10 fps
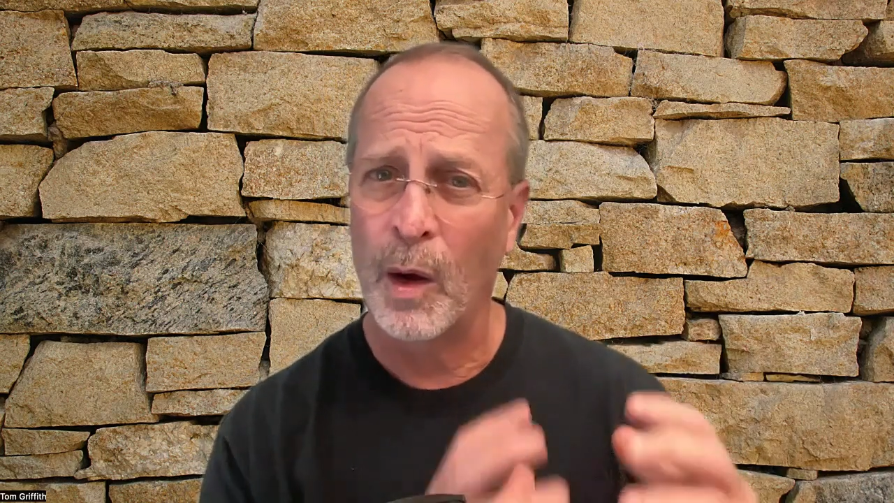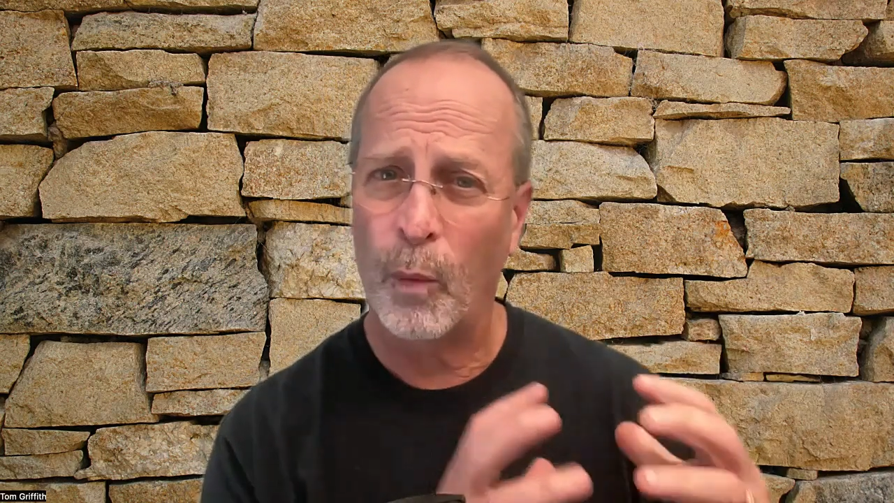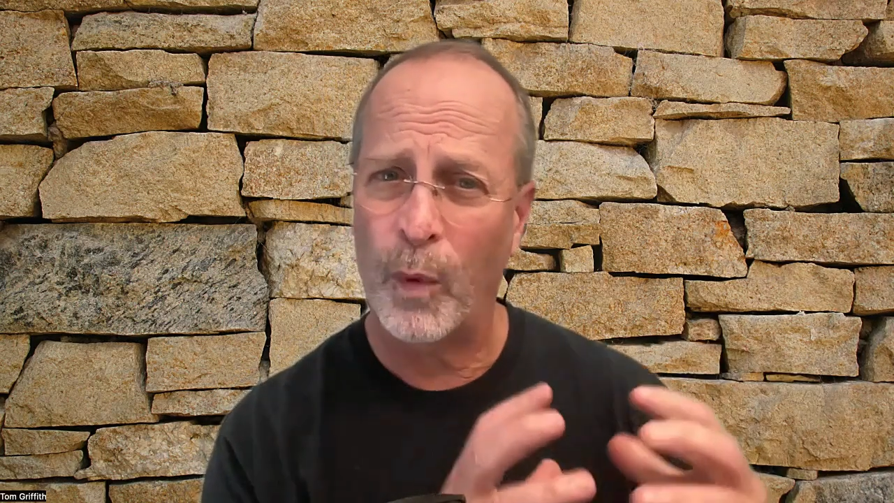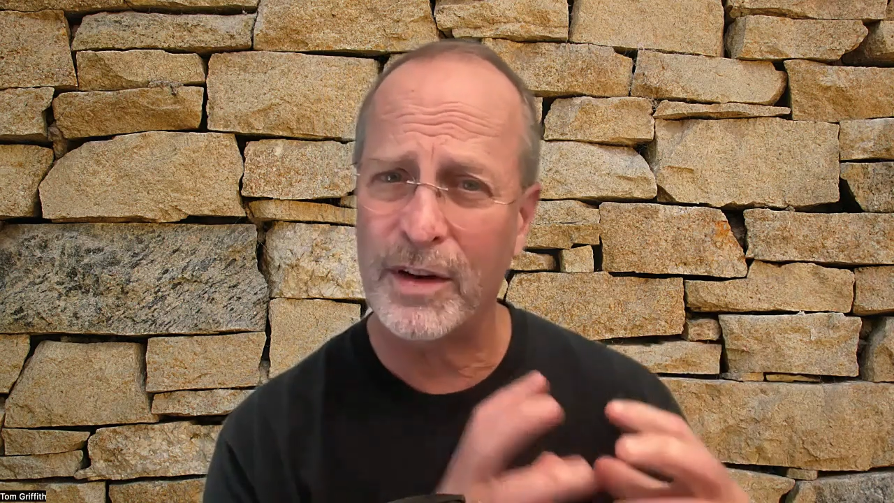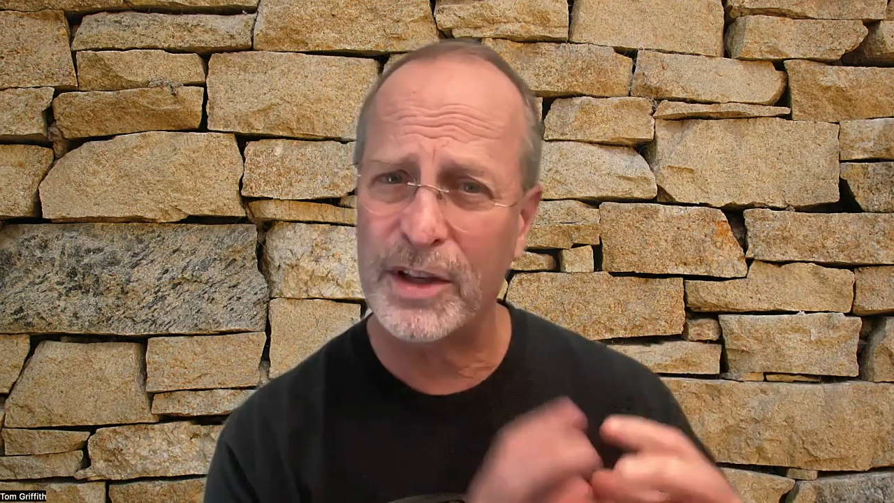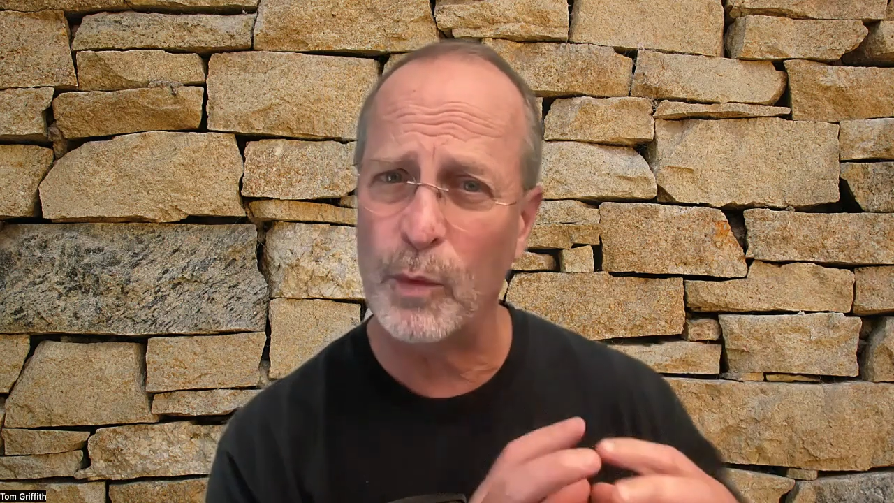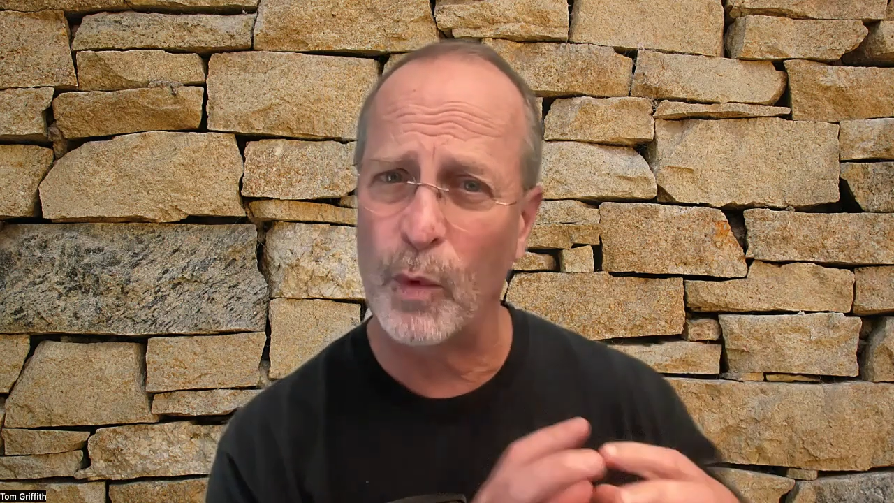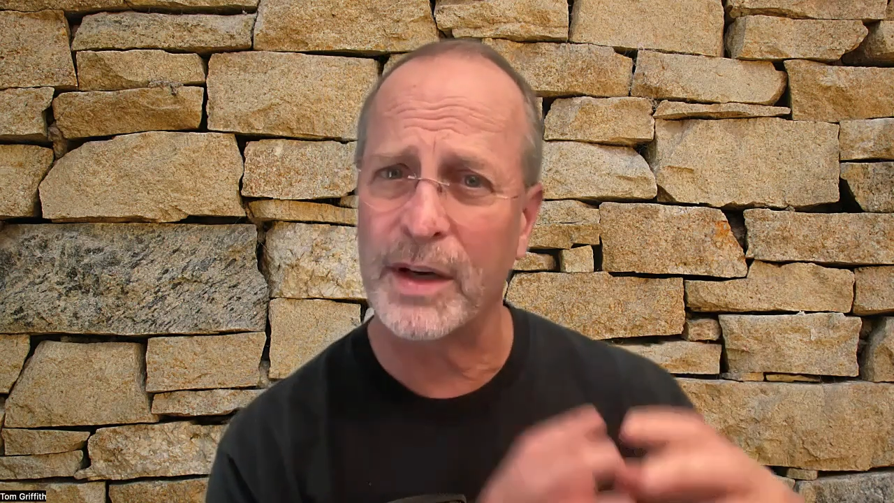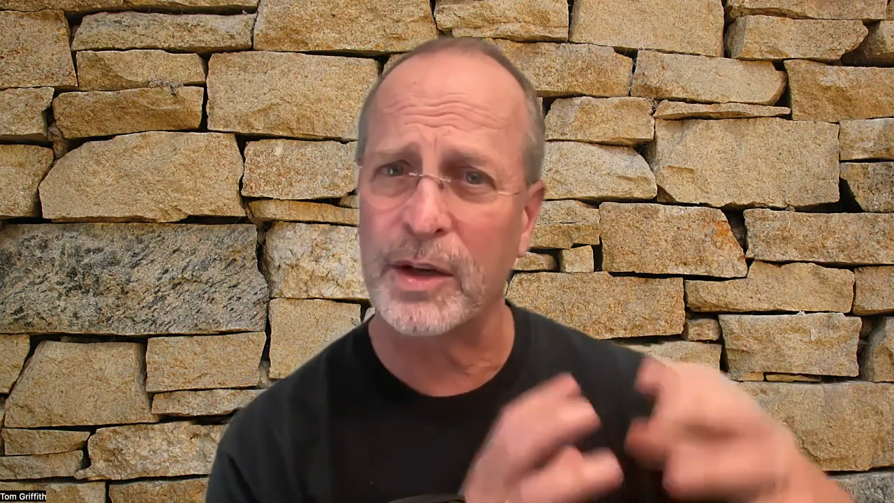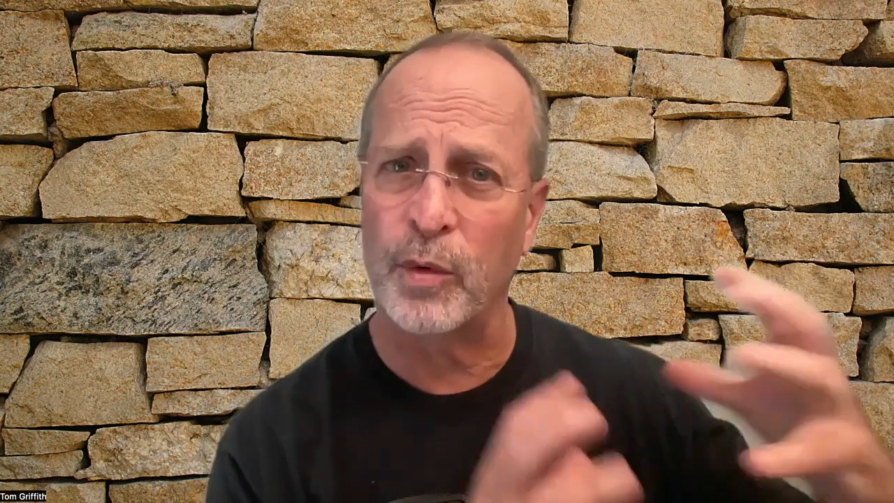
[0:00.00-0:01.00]
Where do you
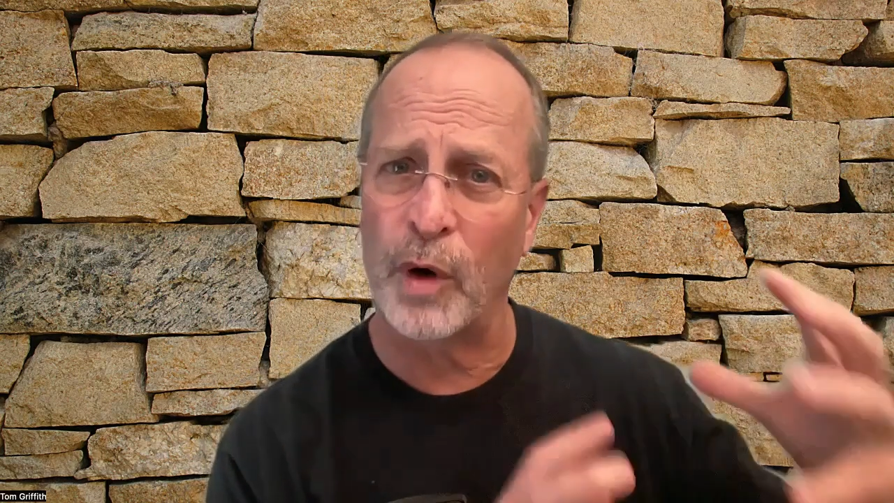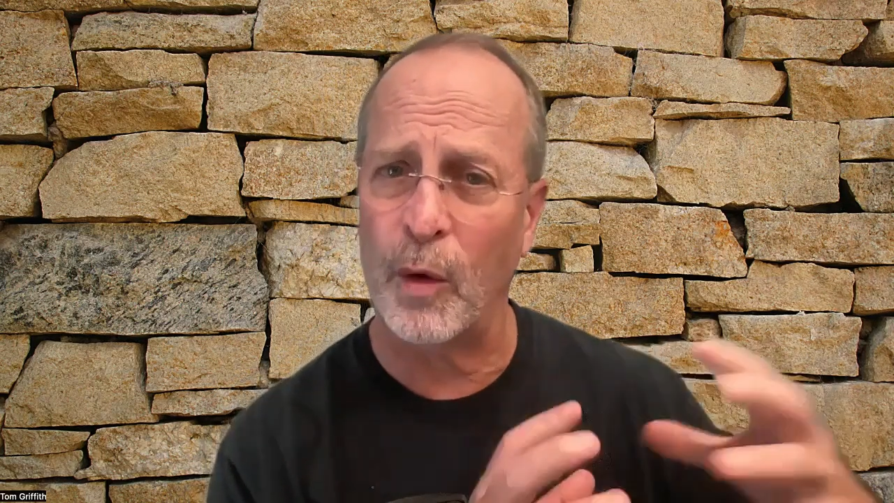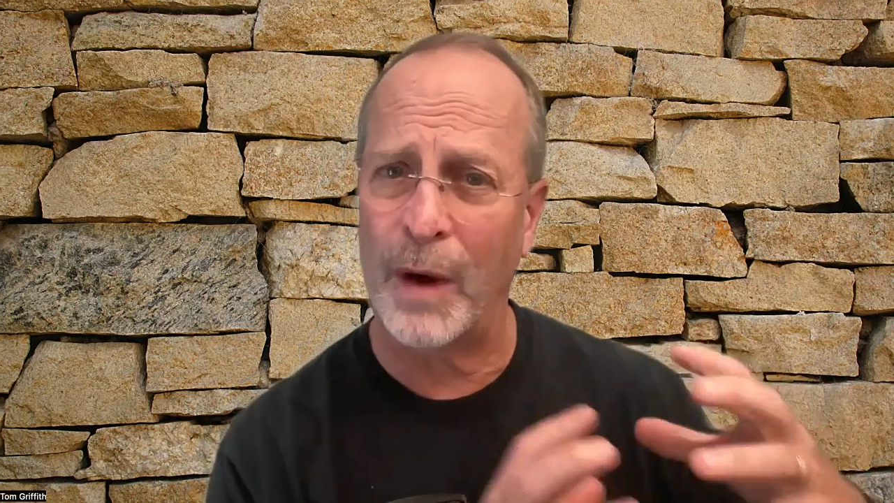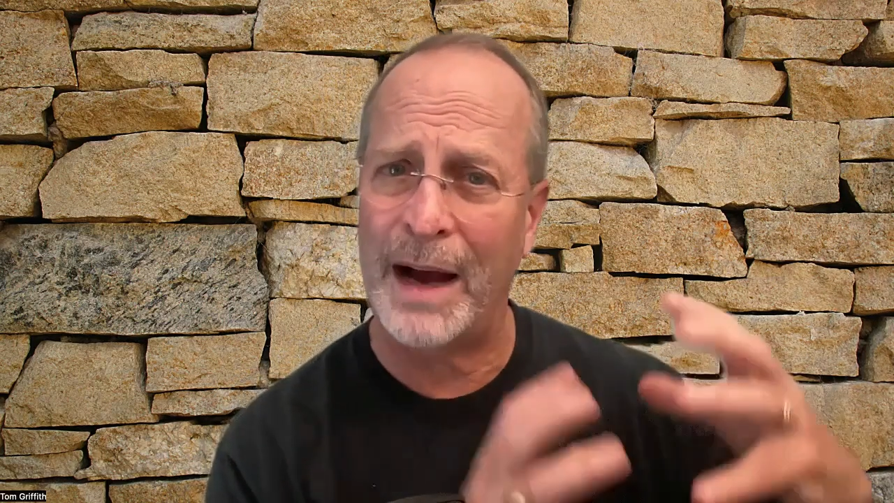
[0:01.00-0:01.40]
want to grow?